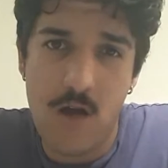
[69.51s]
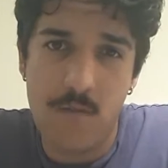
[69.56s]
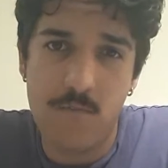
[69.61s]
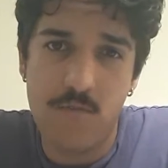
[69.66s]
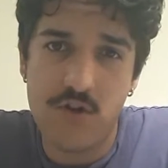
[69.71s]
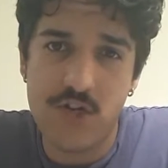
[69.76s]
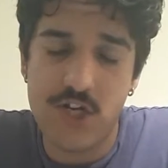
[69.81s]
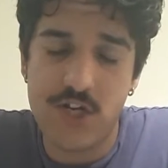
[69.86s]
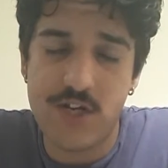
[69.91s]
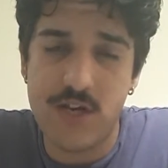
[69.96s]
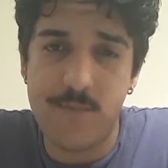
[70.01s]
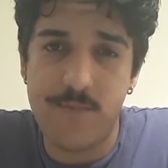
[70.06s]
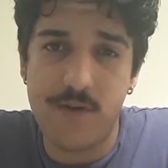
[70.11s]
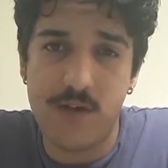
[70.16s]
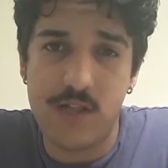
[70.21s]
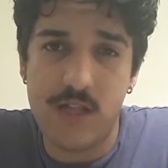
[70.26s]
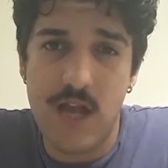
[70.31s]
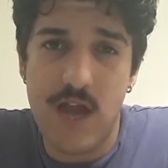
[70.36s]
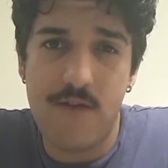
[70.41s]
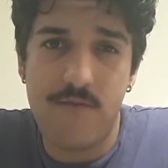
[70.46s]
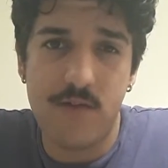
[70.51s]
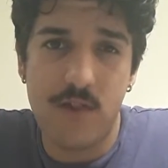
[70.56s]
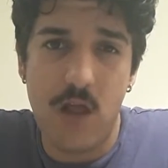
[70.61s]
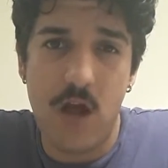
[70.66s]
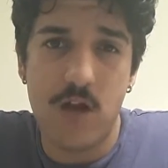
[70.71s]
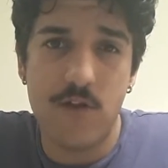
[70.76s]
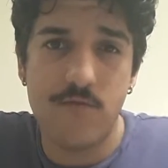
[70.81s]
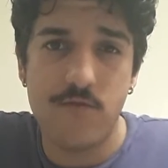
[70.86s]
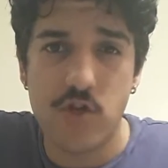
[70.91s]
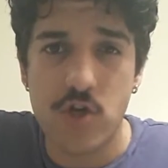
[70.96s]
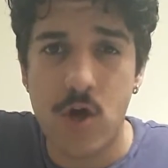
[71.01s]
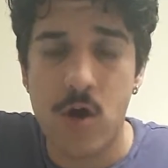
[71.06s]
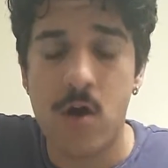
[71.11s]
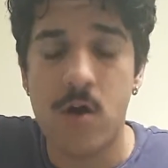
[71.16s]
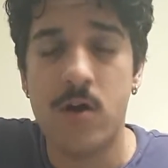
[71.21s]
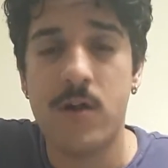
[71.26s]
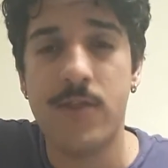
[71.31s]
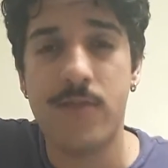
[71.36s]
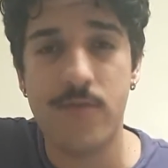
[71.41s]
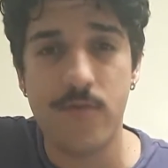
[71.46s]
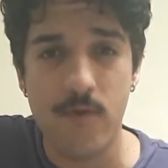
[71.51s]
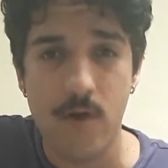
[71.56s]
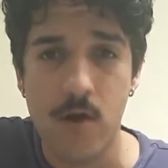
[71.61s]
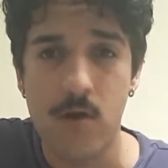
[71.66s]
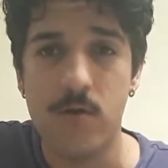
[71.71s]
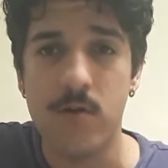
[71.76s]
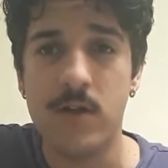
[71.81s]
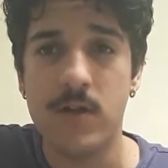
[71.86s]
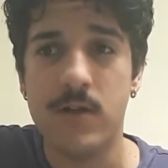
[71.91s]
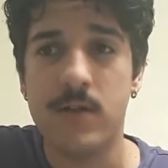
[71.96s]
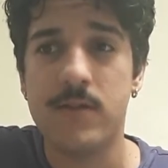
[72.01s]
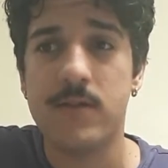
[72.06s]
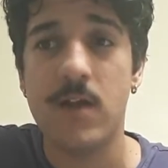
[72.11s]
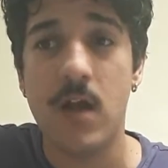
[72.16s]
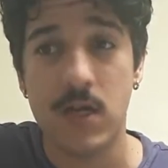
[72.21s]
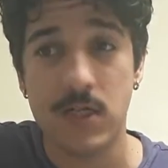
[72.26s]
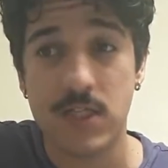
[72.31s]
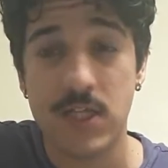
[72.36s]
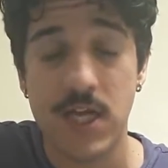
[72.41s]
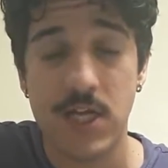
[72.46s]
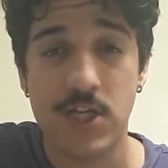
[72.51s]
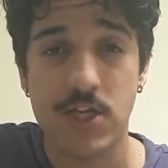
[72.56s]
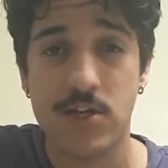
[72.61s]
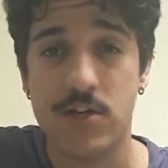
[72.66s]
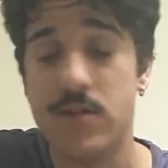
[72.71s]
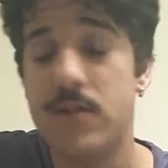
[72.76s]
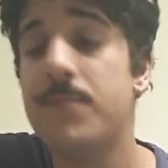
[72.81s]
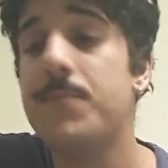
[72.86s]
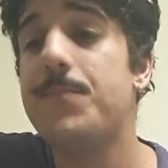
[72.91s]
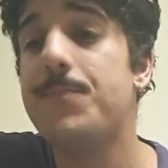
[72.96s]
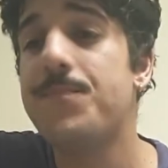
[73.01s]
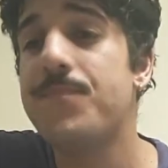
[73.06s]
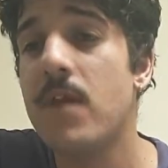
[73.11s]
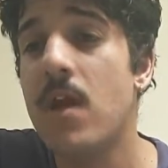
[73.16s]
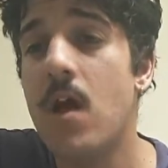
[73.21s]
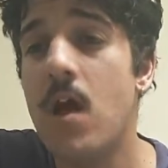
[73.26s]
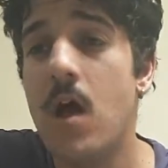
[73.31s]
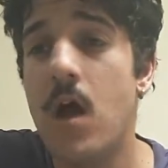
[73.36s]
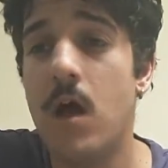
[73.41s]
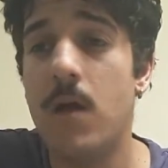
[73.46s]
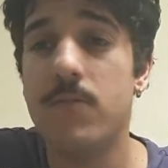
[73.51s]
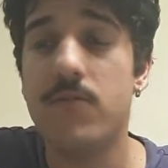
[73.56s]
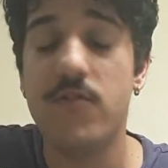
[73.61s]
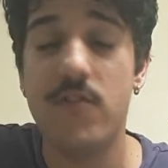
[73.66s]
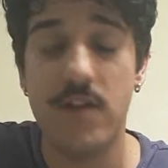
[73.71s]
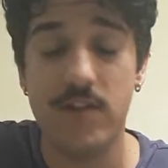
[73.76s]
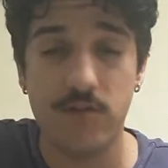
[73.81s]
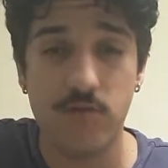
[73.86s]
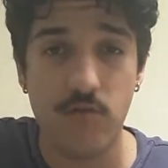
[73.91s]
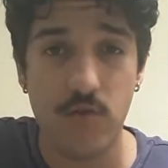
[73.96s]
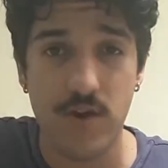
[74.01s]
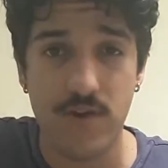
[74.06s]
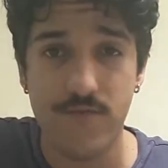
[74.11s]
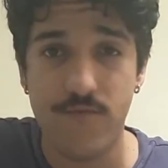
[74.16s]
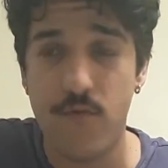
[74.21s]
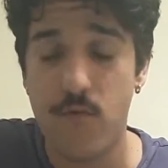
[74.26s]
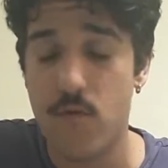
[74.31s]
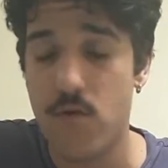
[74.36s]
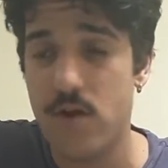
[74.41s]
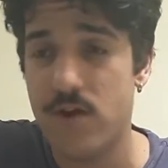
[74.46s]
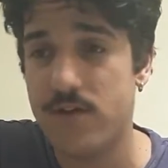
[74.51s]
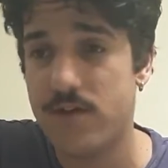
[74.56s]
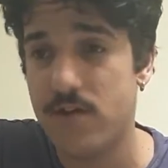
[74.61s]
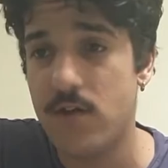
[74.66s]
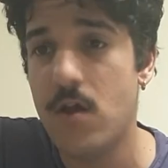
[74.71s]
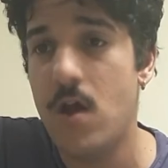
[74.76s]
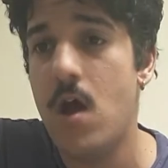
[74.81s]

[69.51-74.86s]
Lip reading: which I typically have a lot of jaw and throat and tongue tension. So that's great for it.